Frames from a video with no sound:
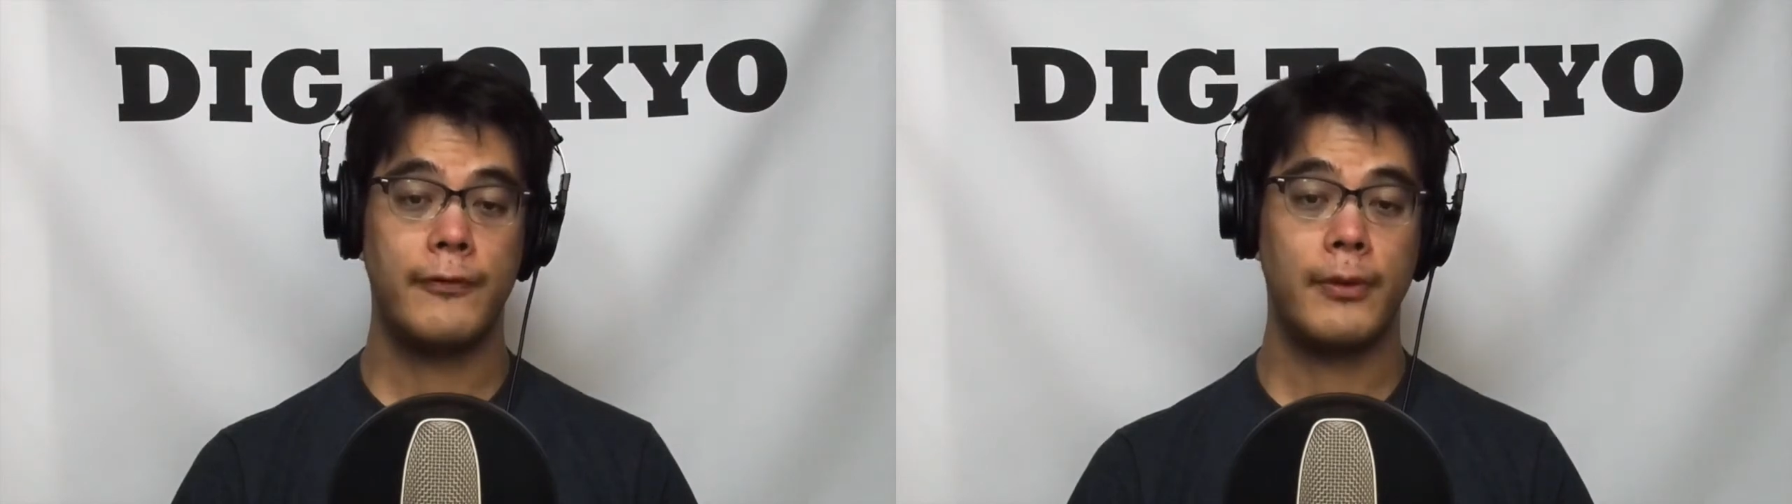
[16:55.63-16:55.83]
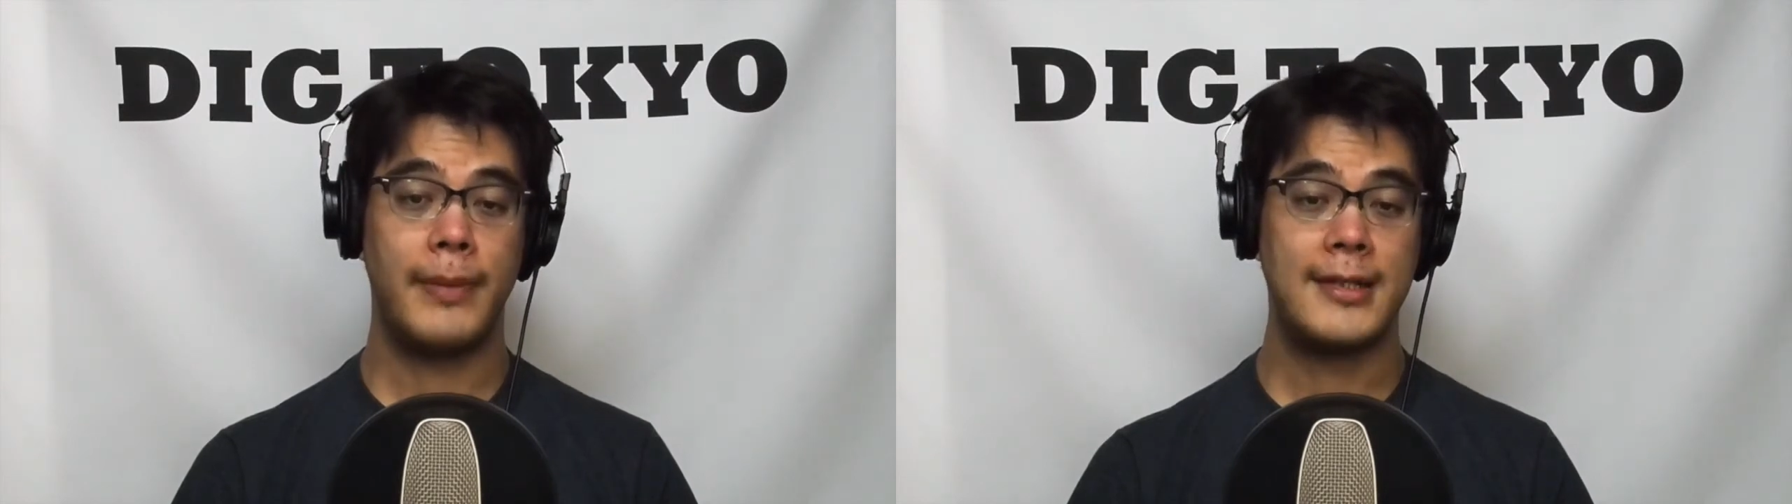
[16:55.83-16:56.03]

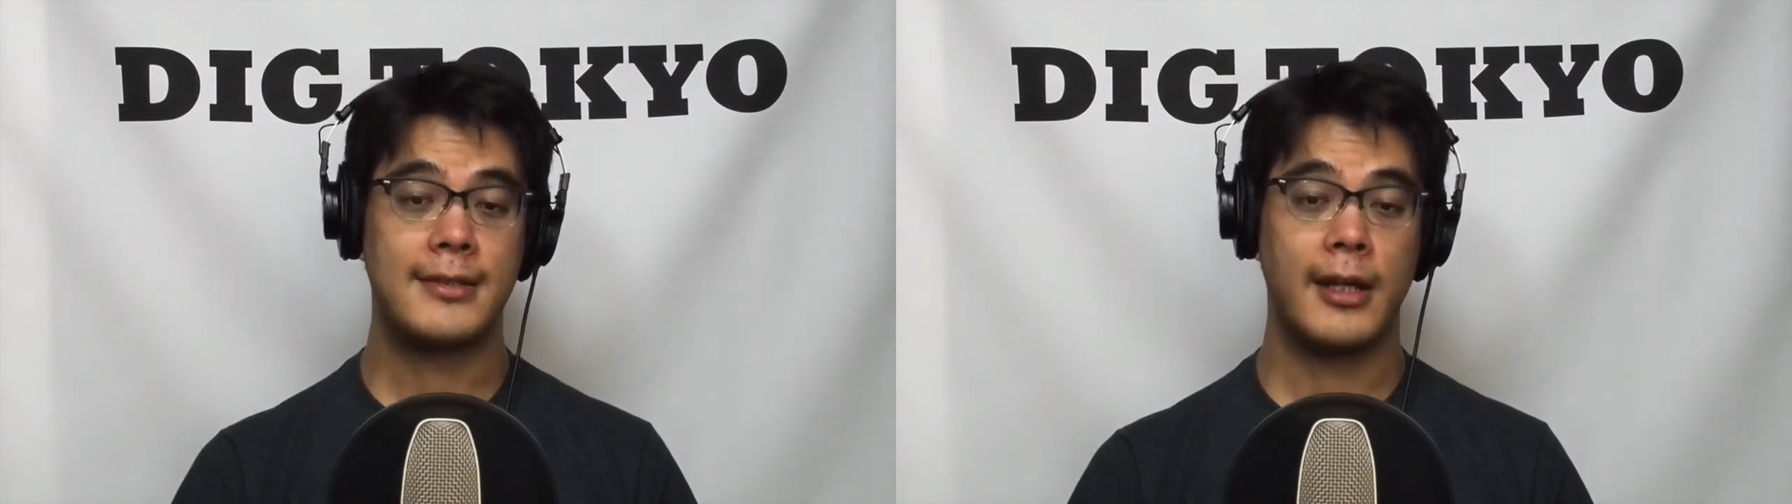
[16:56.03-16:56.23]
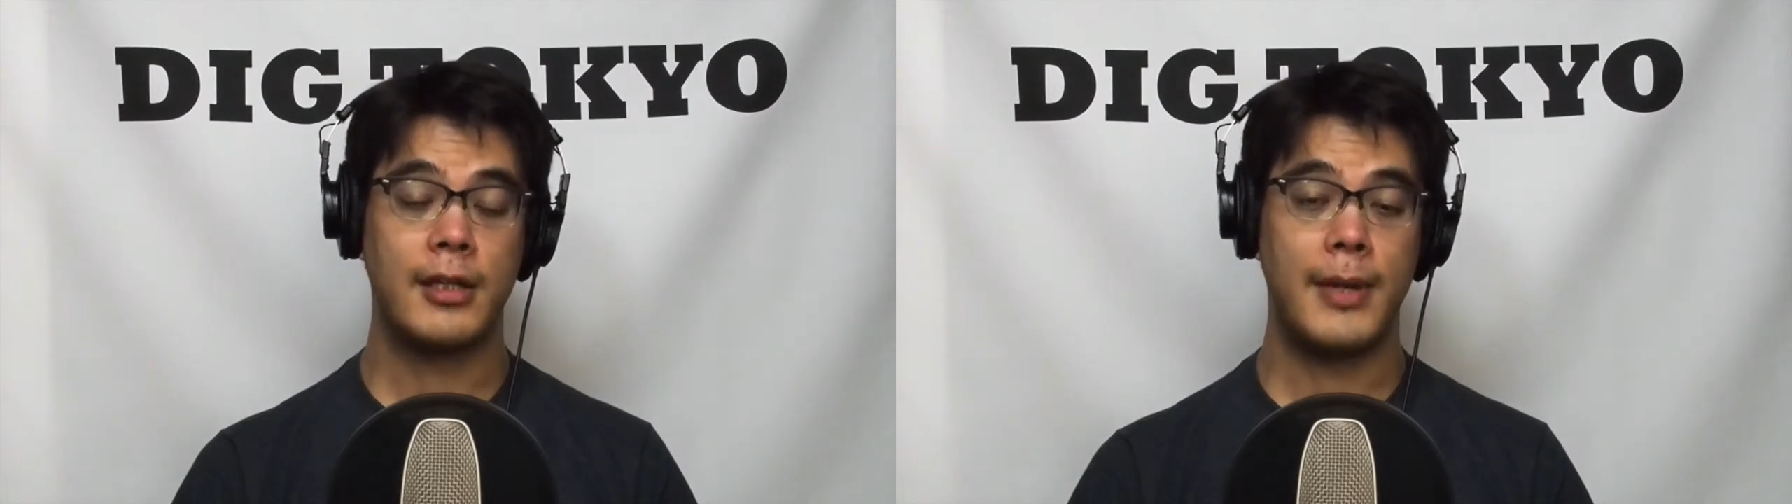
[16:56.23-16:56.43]
for Best
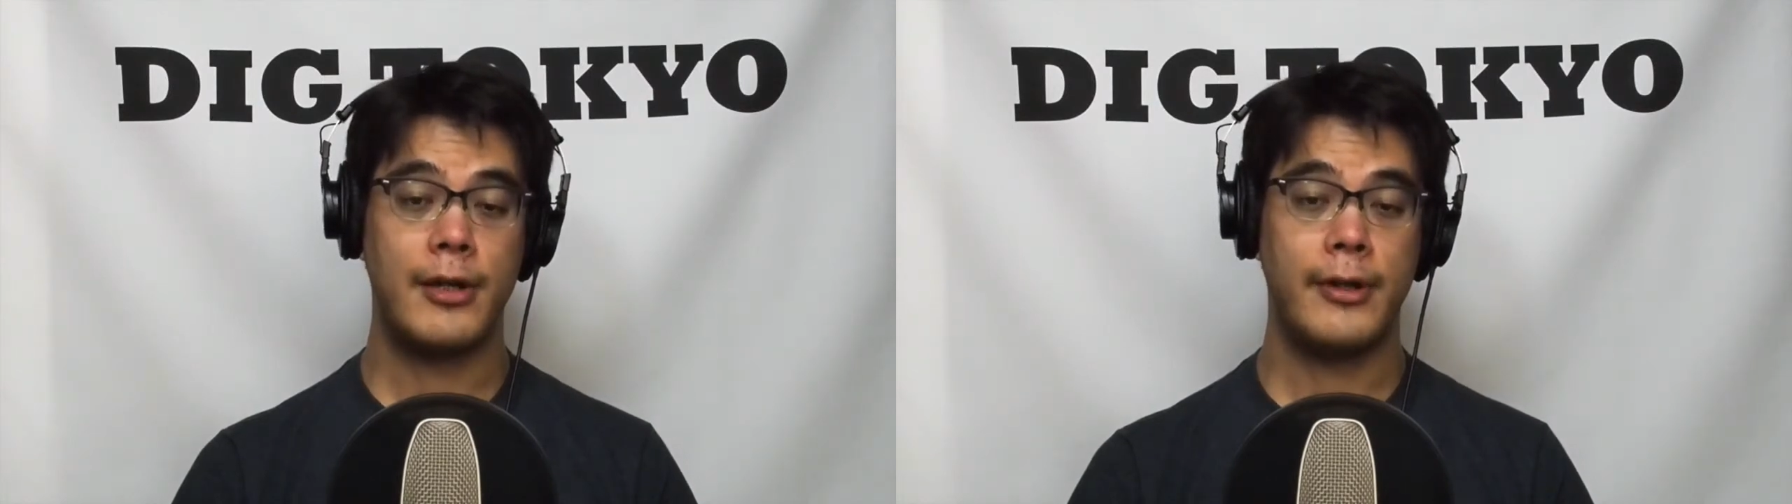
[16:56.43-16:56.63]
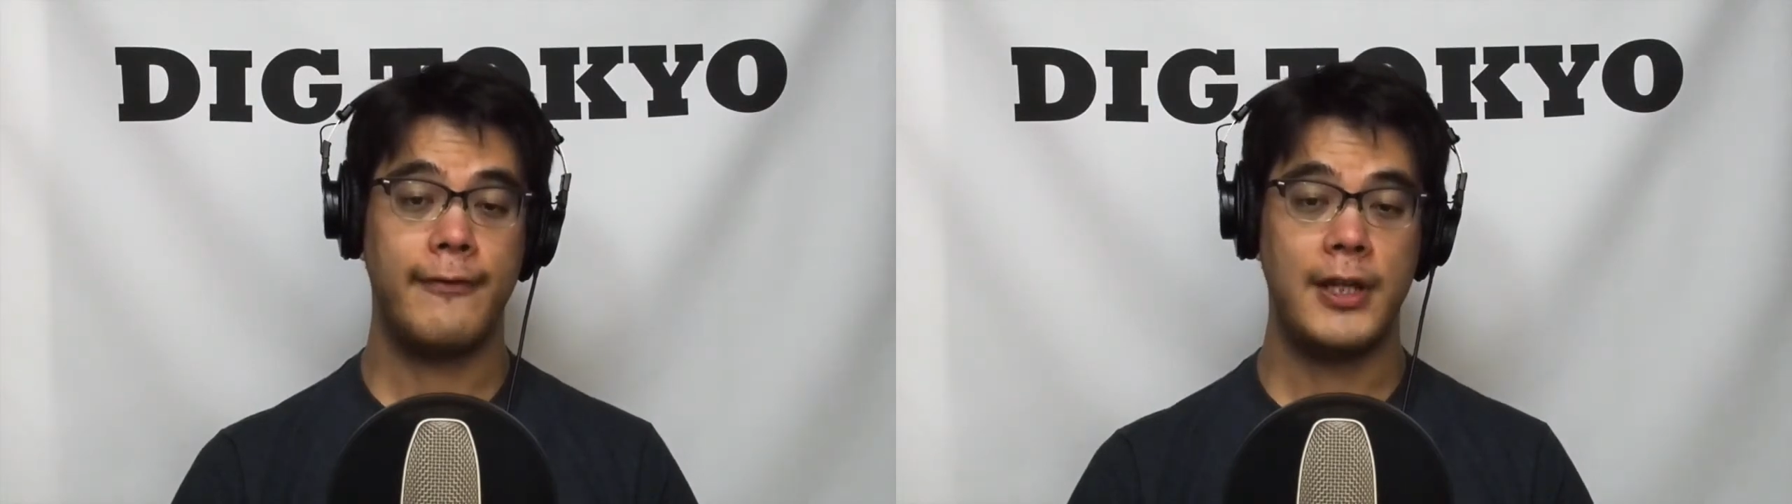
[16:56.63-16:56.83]

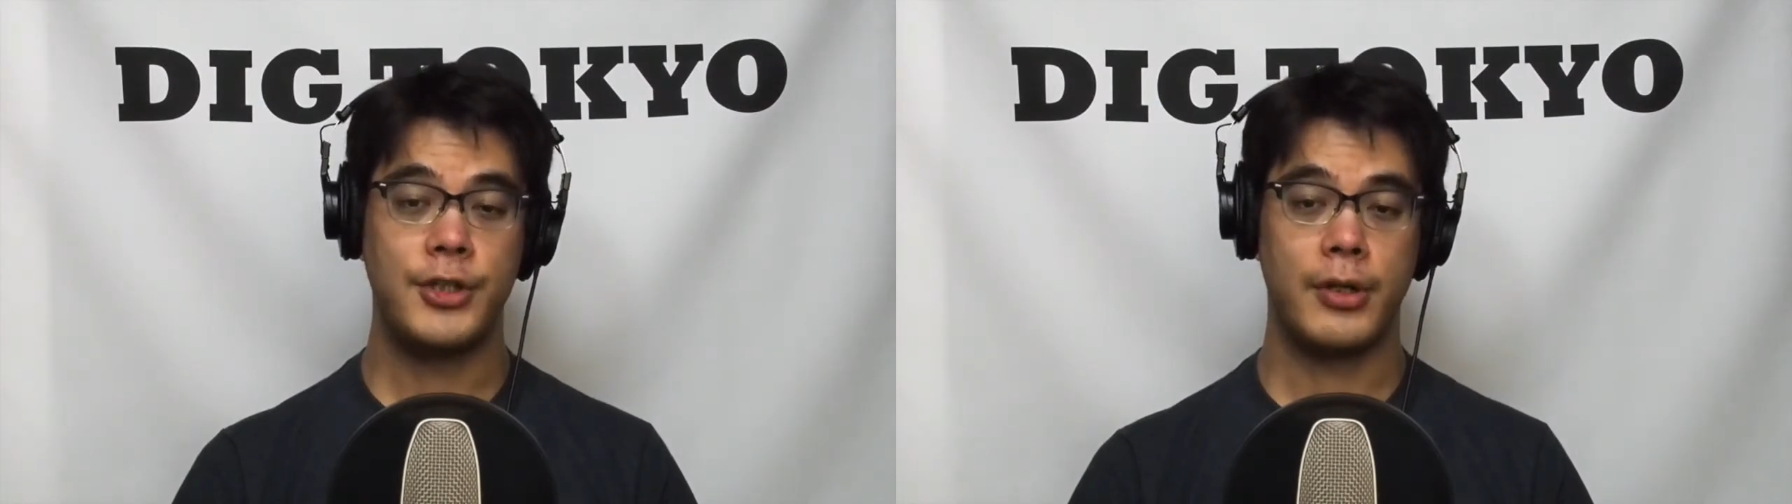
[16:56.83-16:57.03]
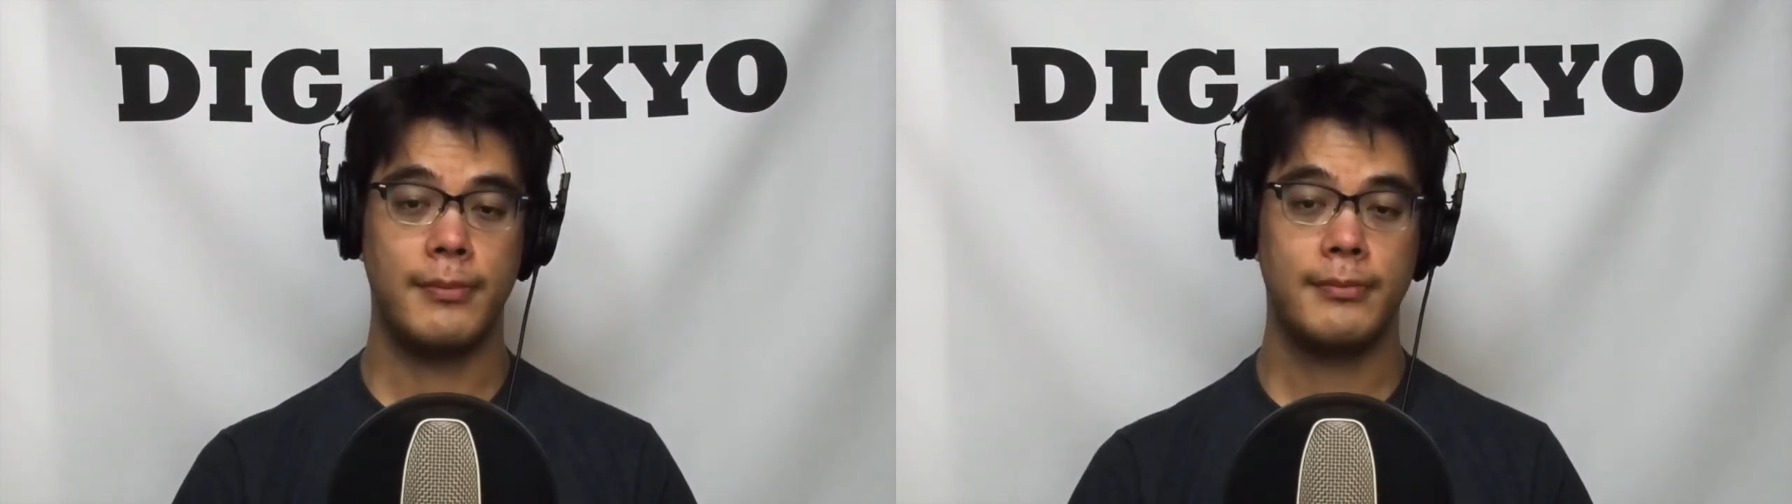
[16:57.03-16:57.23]
Documentary
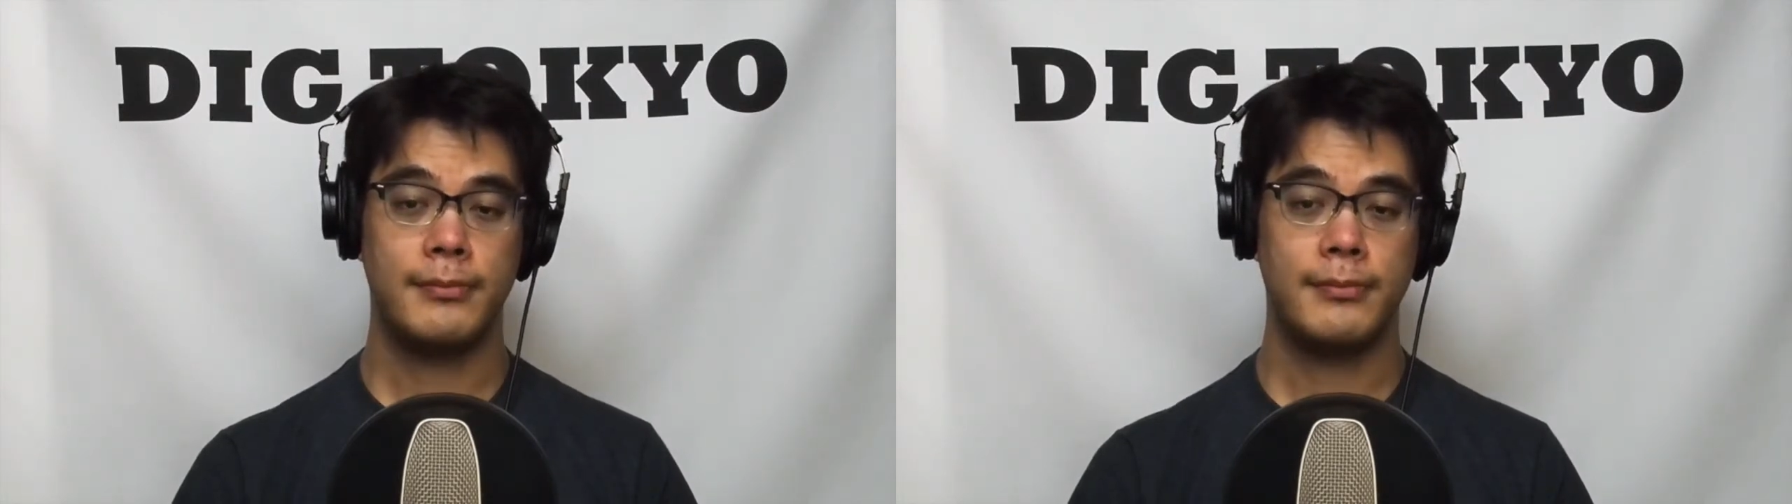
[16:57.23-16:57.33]
Feature,